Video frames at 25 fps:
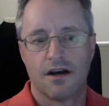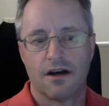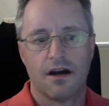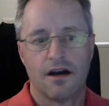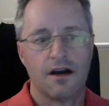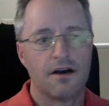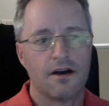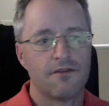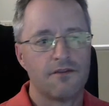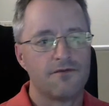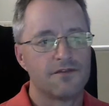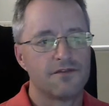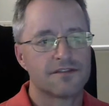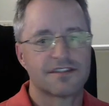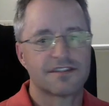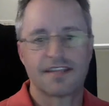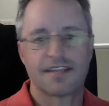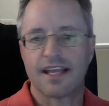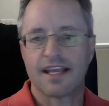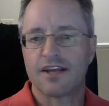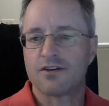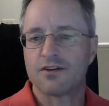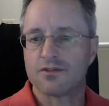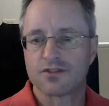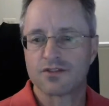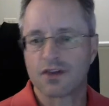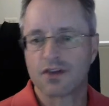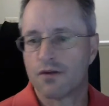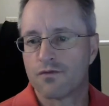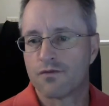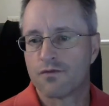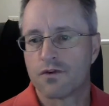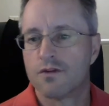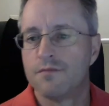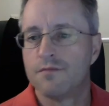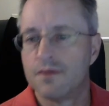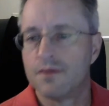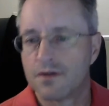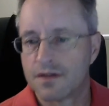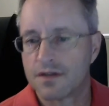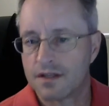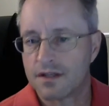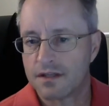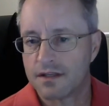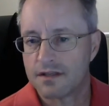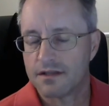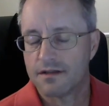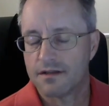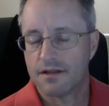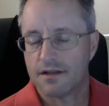of sales over a
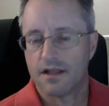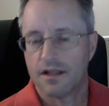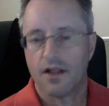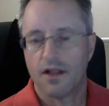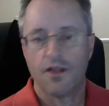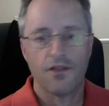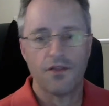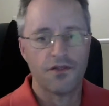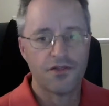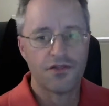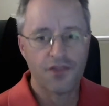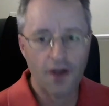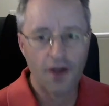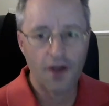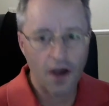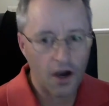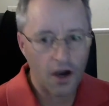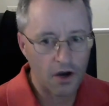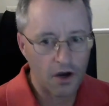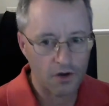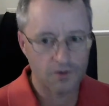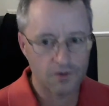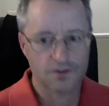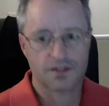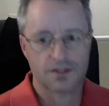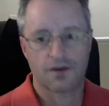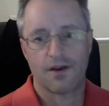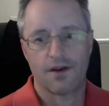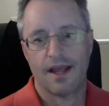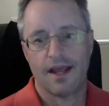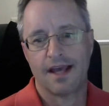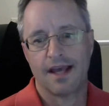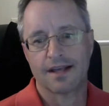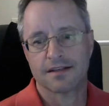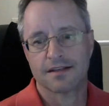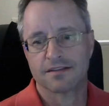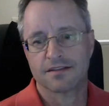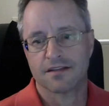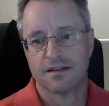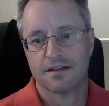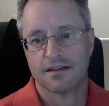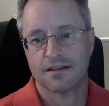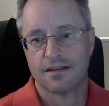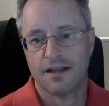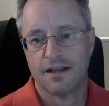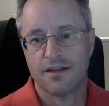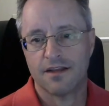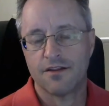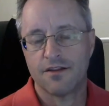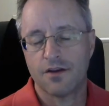million, those are excellent,
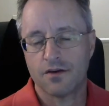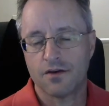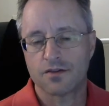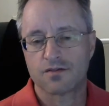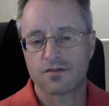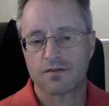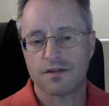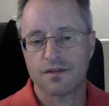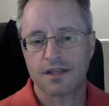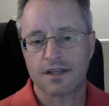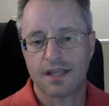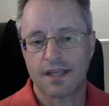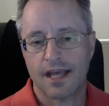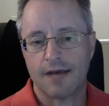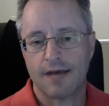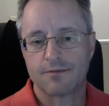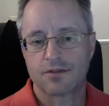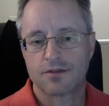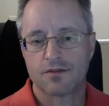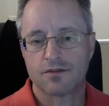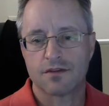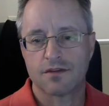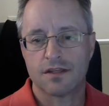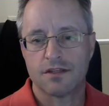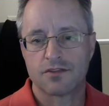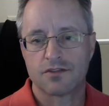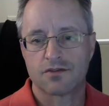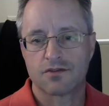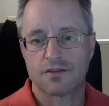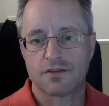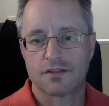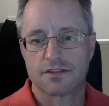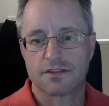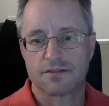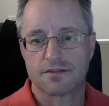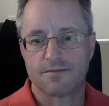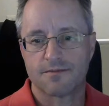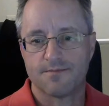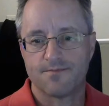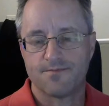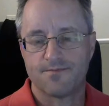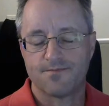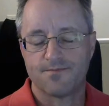and those really capture the interest.